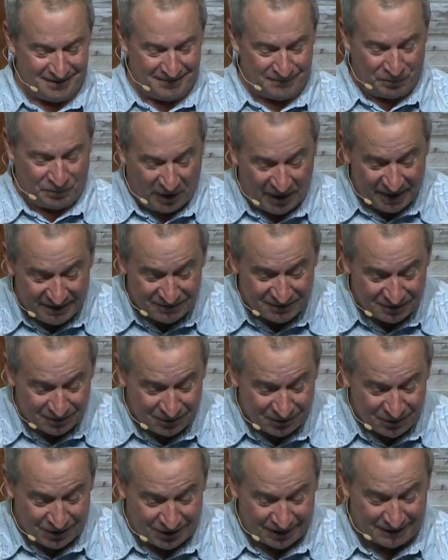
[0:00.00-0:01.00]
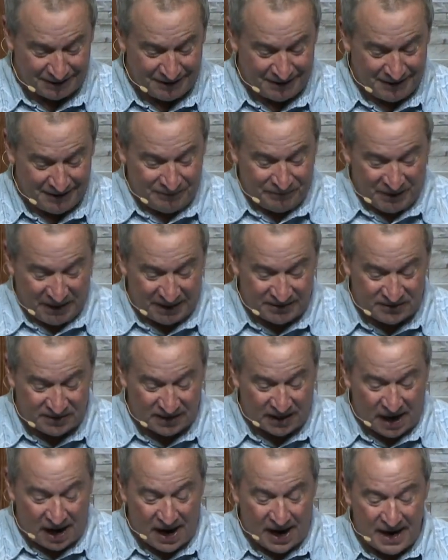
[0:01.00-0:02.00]
Praise the Lord. It's the
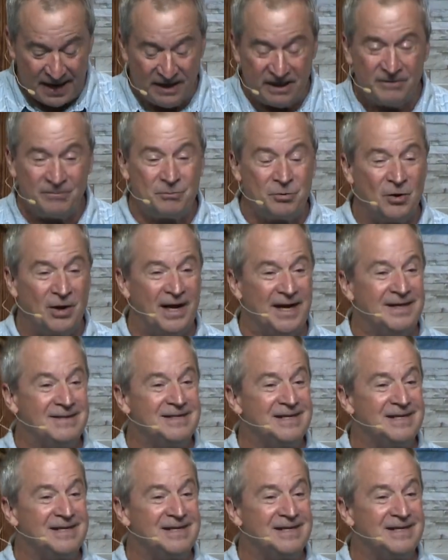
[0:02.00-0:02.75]
kind of praise